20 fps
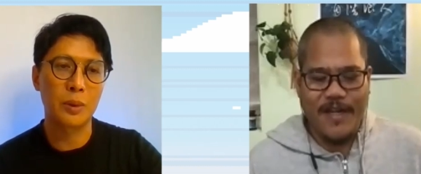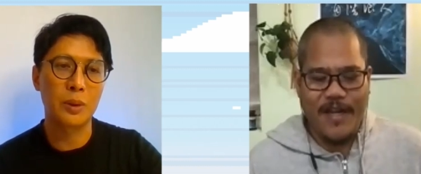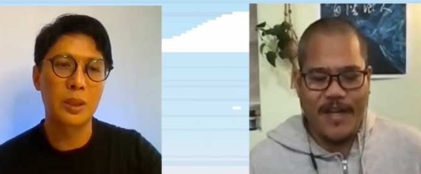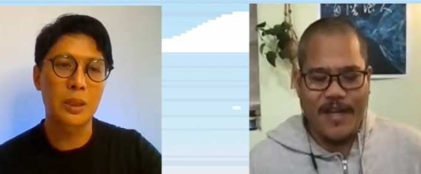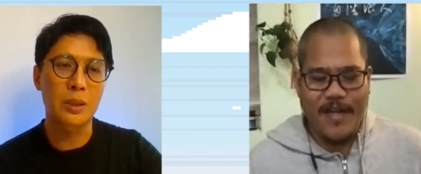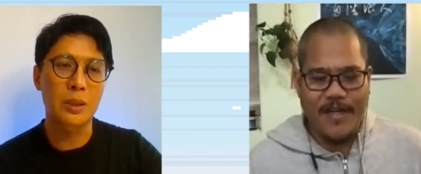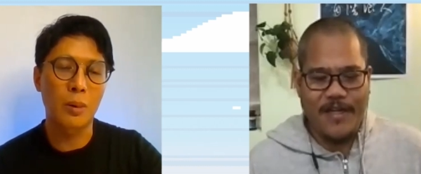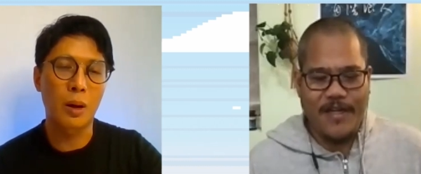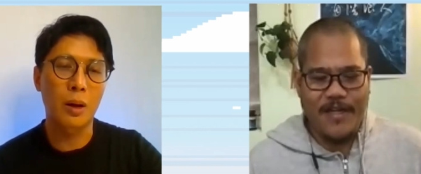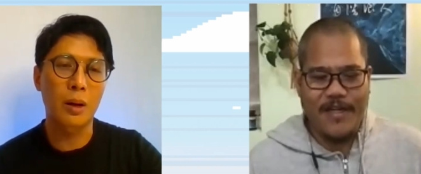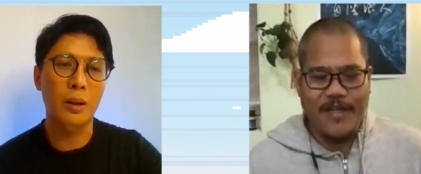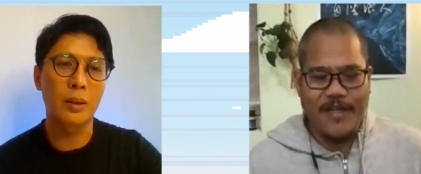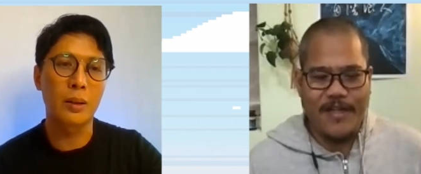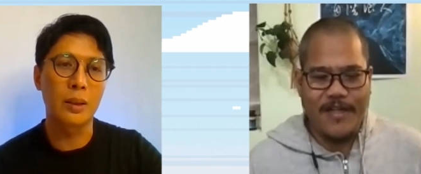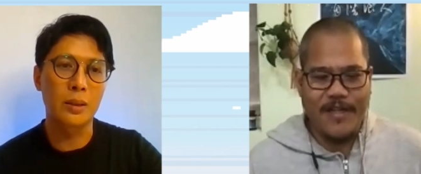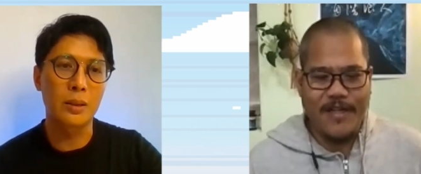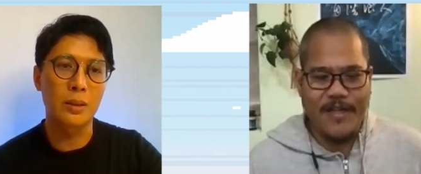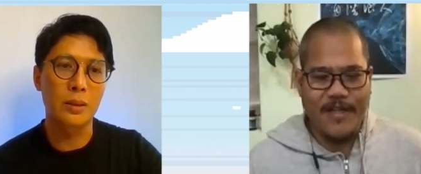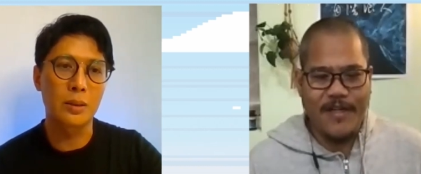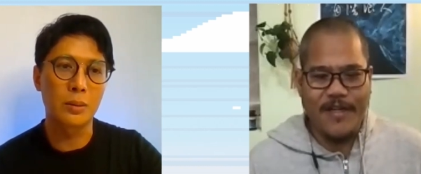Speaker 1: you just wanted
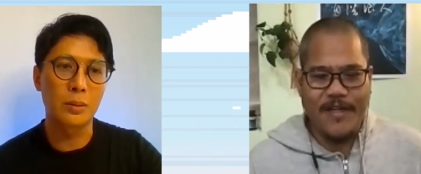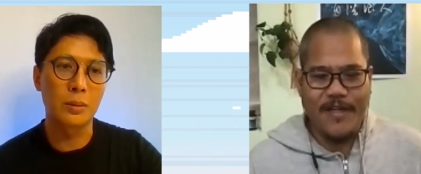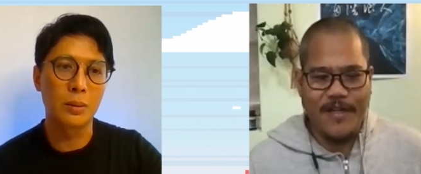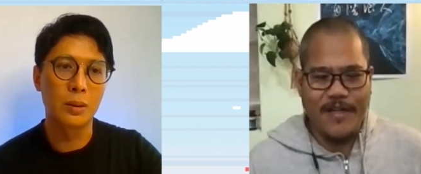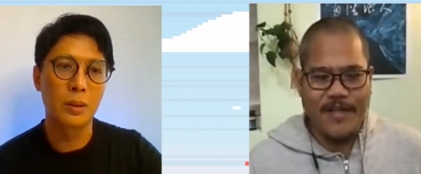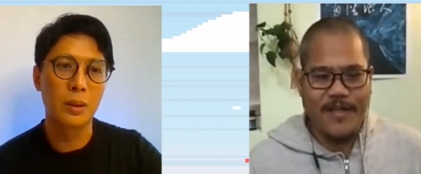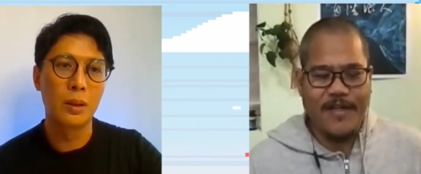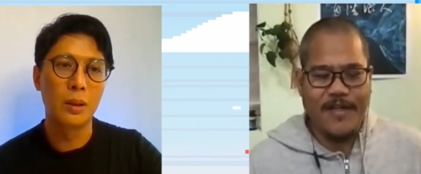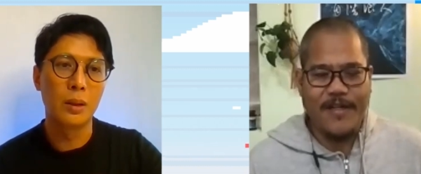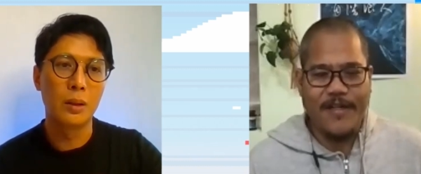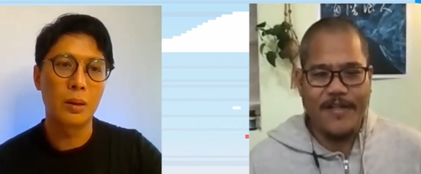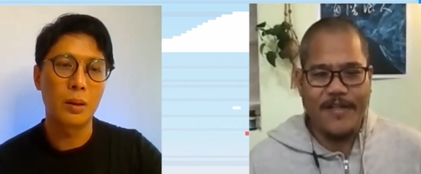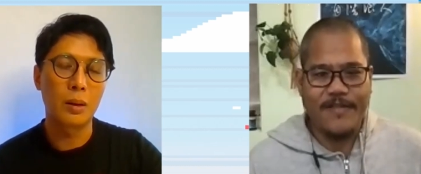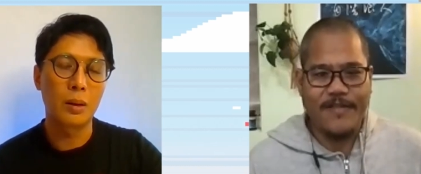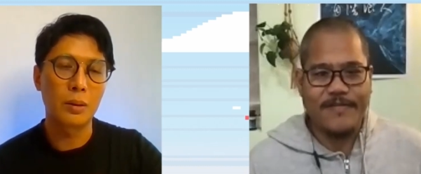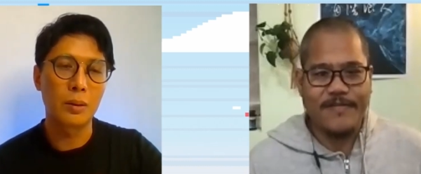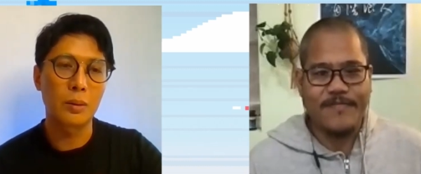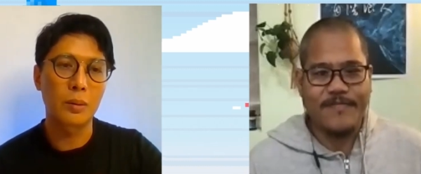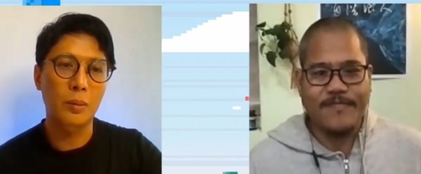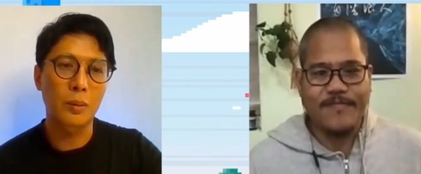it to
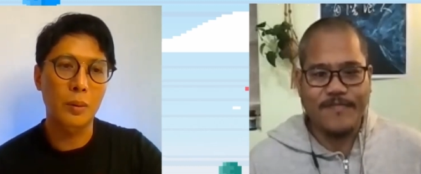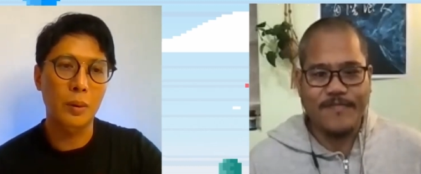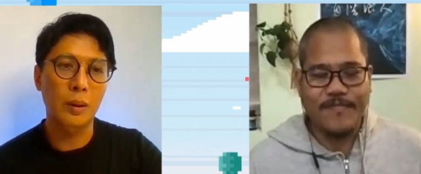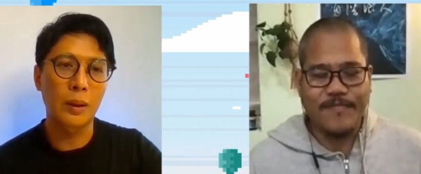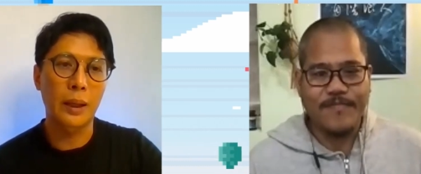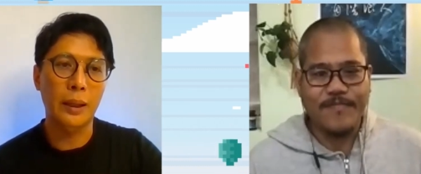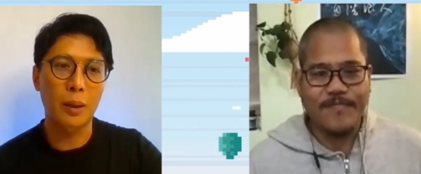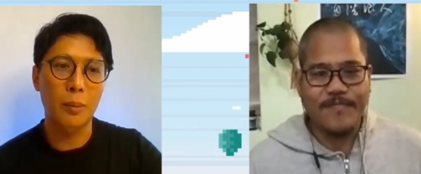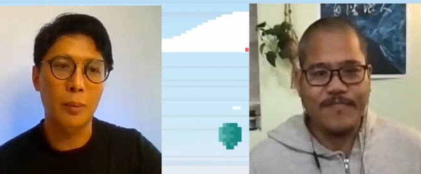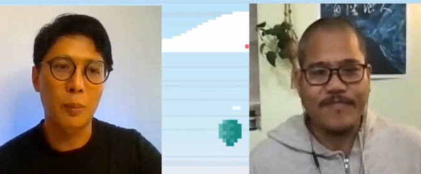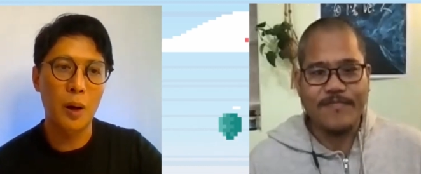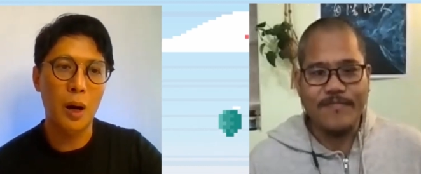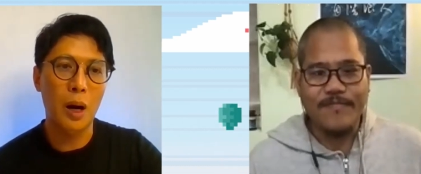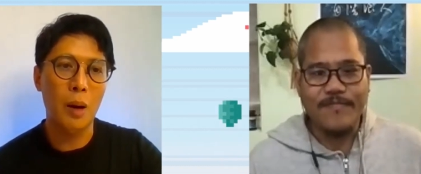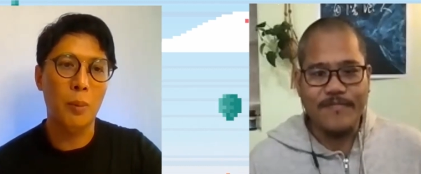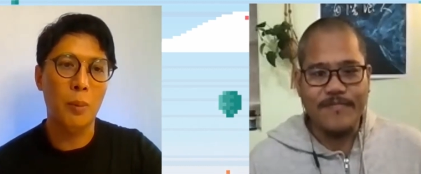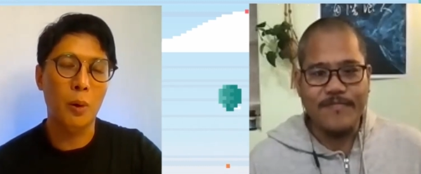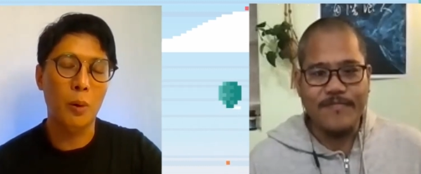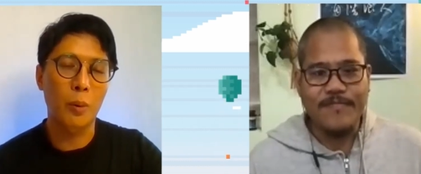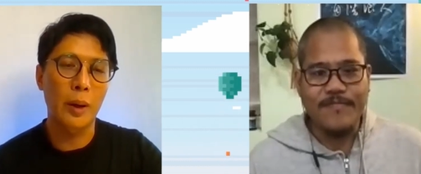like a
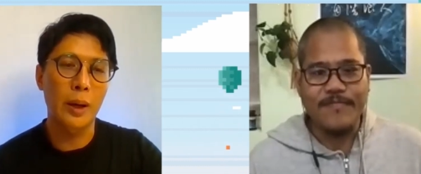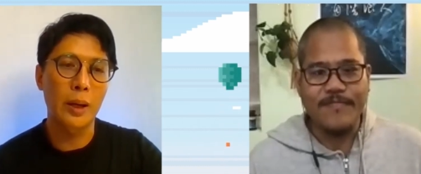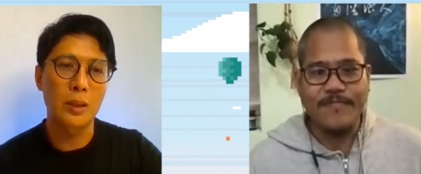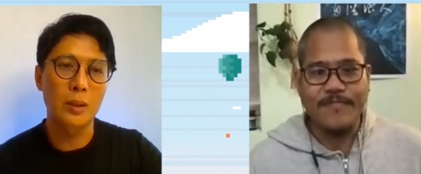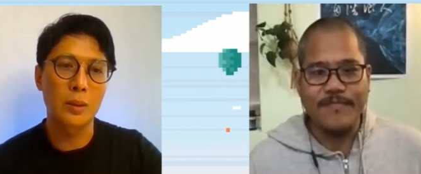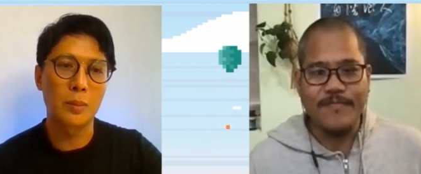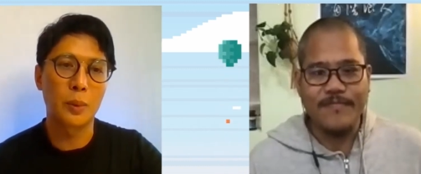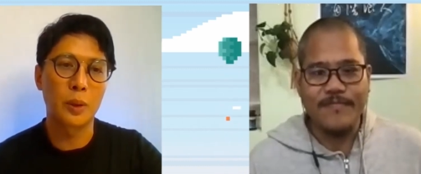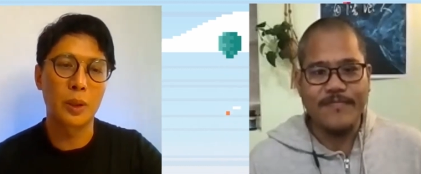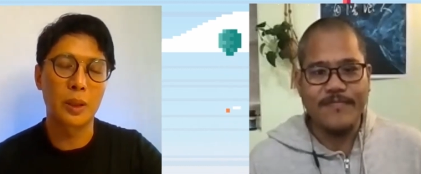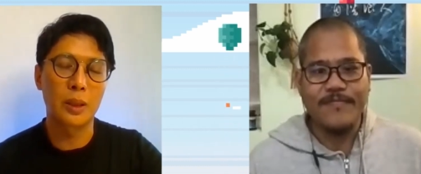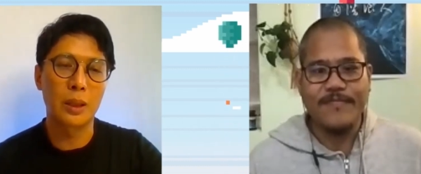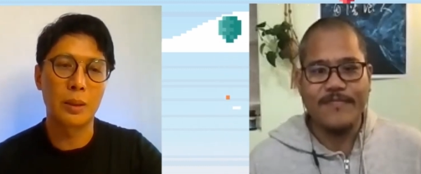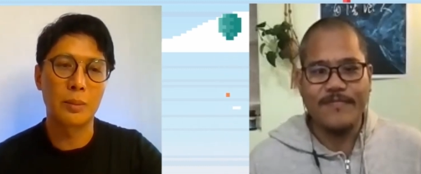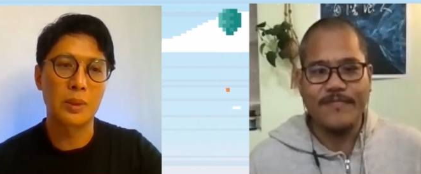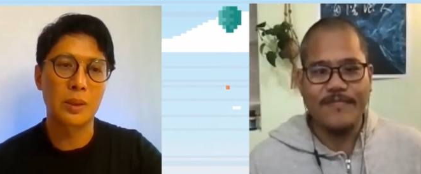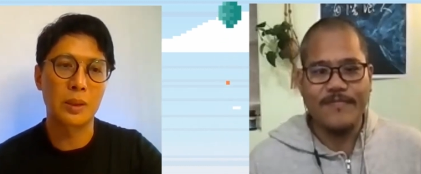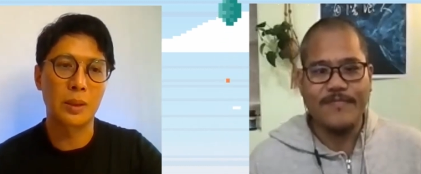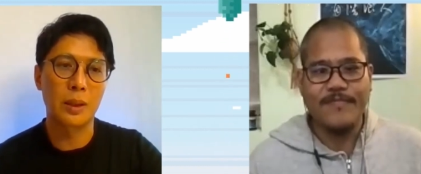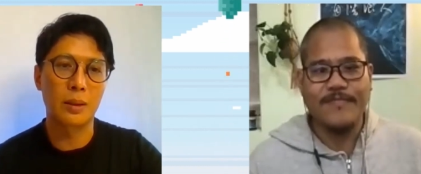proper way to put them
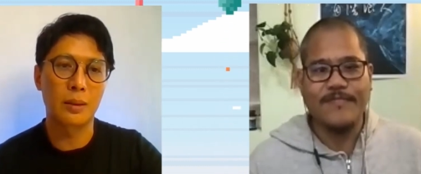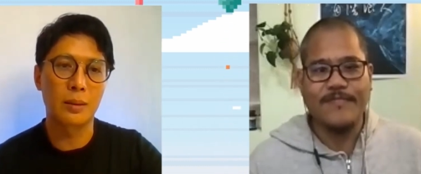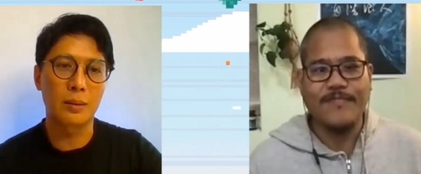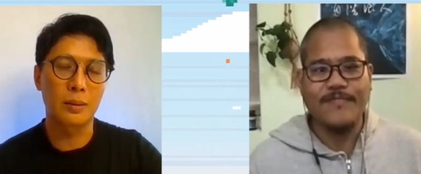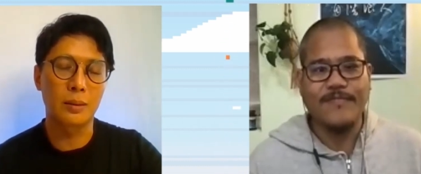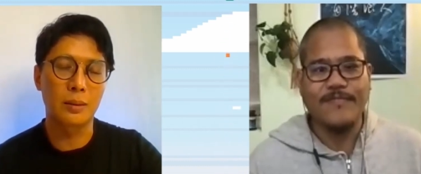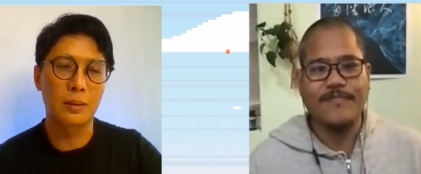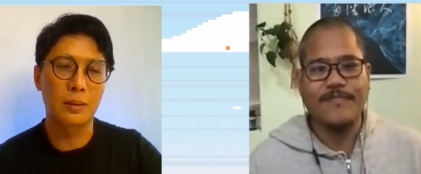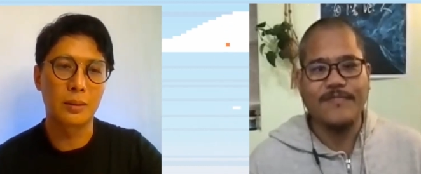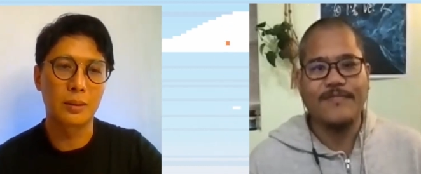together